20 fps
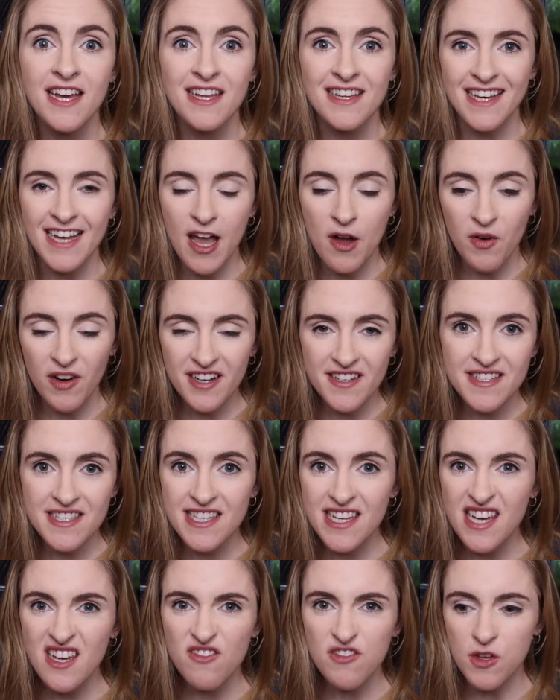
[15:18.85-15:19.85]
like I want to
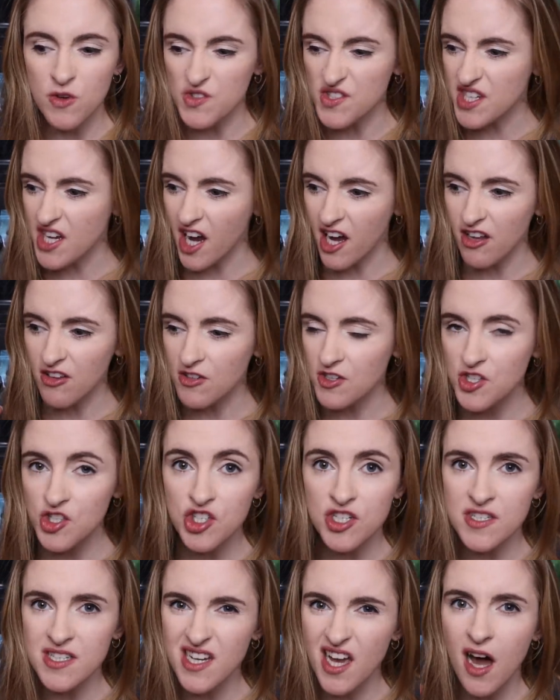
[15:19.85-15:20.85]
see if those colors
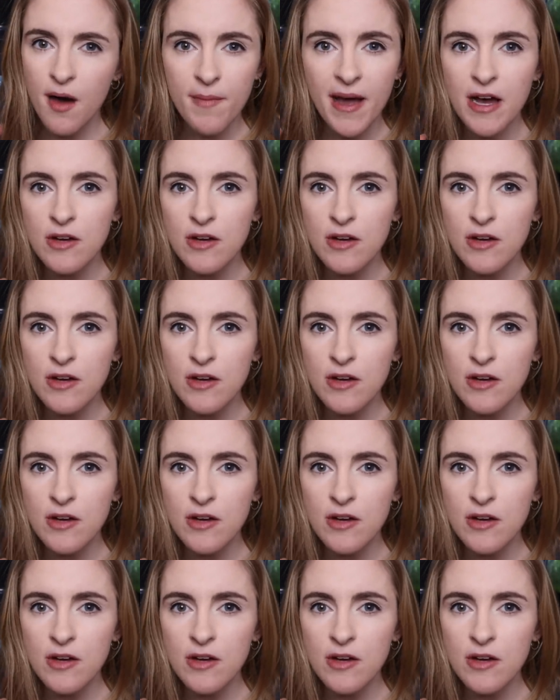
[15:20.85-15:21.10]
just come